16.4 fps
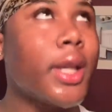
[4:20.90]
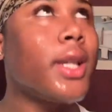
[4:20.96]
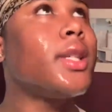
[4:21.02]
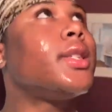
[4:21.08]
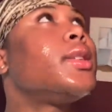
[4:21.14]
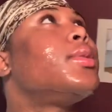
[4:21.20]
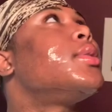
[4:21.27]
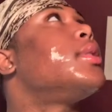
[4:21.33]

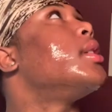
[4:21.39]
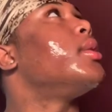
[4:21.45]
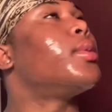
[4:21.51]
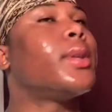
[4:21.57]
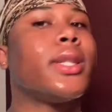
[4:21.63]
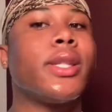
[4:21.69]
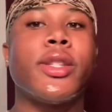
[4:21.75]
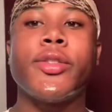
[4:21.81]
Excuse the
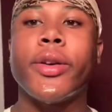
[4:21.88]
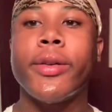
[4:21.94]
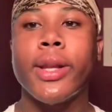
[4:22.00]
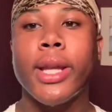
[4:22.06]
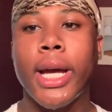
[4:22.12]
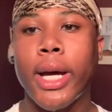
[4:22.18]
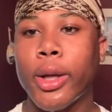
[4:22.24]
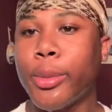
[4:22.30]
noise, it's
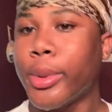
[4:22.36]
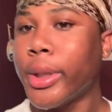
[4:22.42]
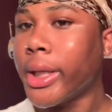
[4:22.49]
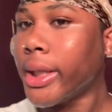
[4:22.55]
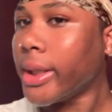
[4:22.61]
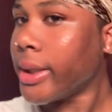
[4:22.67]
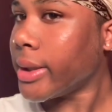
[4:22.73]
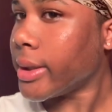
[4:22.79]
very loud,
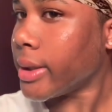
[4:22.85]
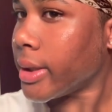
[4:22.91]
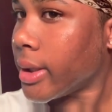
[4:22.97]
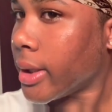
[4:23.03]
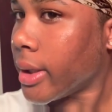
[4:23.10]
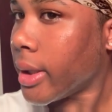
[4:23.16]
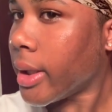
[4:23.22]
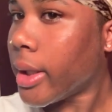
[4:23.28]
but
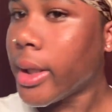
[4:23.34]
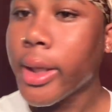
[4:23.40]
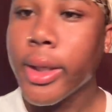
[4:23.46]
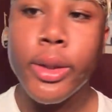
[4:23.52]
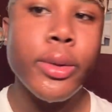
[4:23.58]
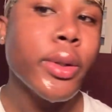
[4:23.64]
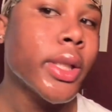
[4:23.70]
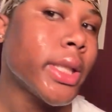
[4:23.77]

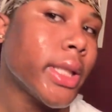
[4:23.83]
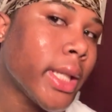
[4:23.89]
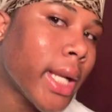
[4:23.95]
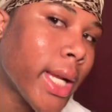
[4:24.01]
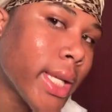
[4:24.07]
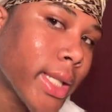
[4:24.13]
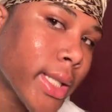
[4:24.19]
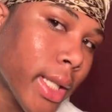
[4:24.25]
you can see
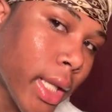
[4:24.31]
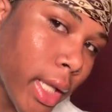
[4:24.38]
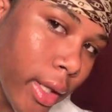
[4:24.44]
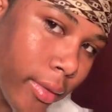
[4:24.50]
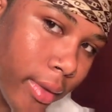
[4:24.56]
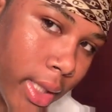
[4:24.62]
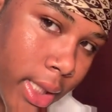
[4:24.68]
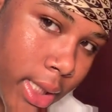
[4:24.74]
that it's
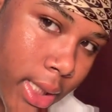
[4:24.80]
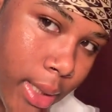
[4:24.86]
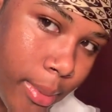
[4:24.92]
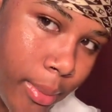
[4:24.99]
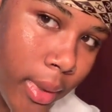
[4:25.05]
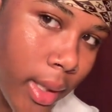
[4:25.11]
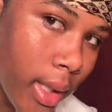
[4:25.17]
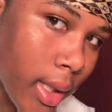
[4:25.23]
clearing
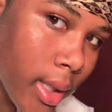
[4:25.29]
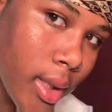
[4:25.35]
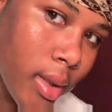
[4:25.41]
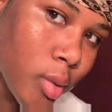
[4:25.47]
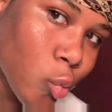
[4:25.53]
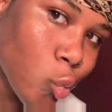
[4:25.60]
something.